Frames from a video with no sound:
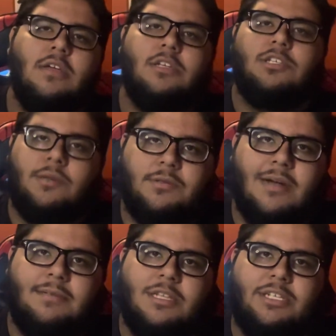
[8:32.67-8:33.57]

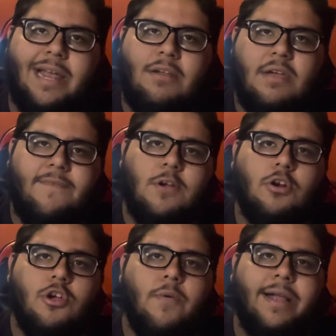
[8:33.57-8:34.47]
Subscribe to the channel if you're
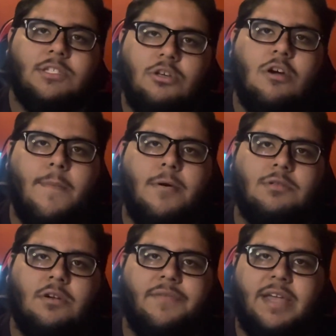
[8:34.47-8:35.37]
new, and turn on
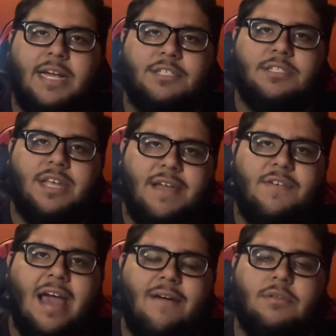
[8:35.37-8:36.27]
post notifications if
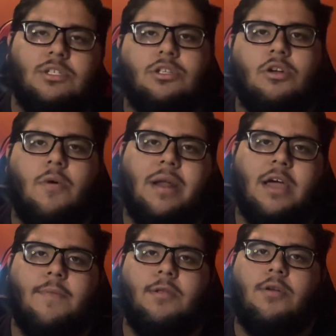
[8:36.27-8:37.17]
you haven't to know when I
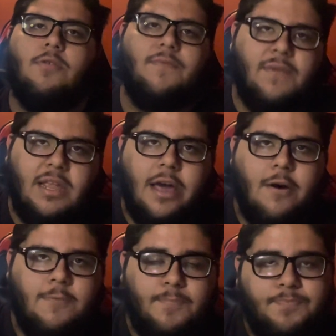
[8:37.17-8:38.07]
upload a new
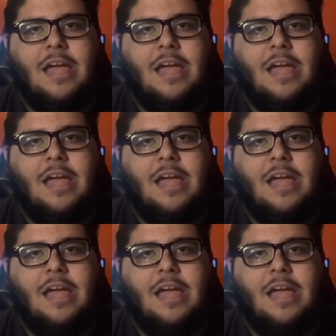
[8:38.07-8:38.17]
video.